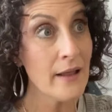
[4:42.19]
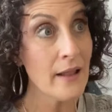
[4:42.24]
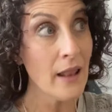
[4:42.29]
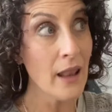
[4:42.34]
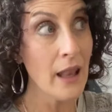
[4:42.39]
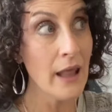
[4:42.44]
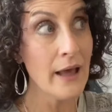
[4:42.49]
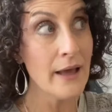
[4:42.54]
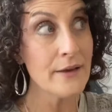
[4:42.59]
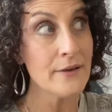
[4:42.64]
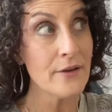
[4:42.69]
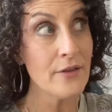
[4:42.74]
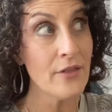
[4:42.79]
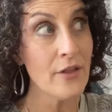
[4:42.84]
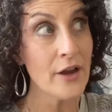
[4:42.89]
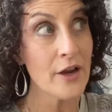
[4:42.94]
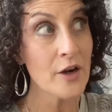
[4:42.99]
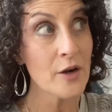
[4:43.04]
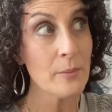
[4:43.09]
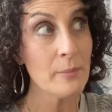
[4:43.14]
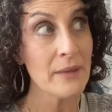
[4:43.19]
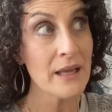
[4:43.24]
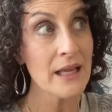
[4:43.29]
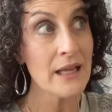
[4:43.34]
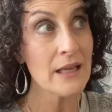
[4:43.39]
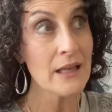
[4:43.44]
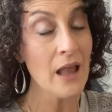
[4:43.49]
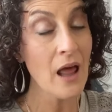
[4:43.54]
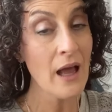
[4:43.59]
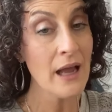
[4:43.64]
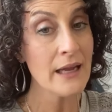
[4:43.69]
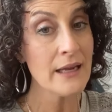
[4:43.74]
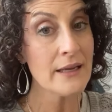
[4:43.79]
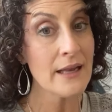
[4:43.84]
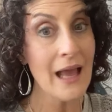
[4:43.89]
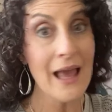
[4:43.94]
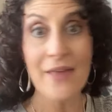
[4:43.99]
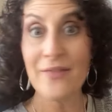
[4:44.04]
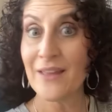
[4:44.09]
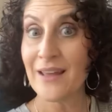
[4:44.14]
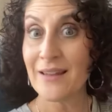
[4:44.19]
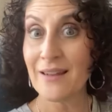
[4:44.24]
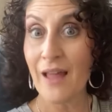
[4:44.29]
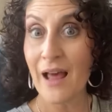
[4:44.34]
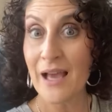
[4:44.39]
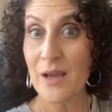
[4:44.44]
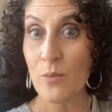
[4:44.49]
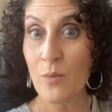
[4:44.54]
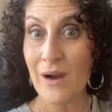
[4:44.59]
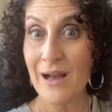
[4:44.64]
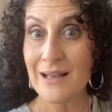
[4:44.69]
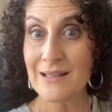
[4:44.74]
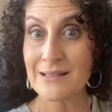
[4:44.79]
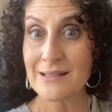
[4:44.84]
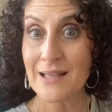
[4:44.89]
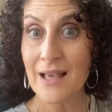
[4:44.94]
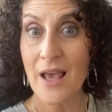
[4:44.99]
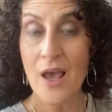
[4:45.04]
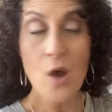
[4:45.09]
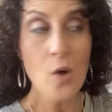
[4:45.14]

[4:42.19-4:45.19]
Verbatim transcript: let there be light and then light was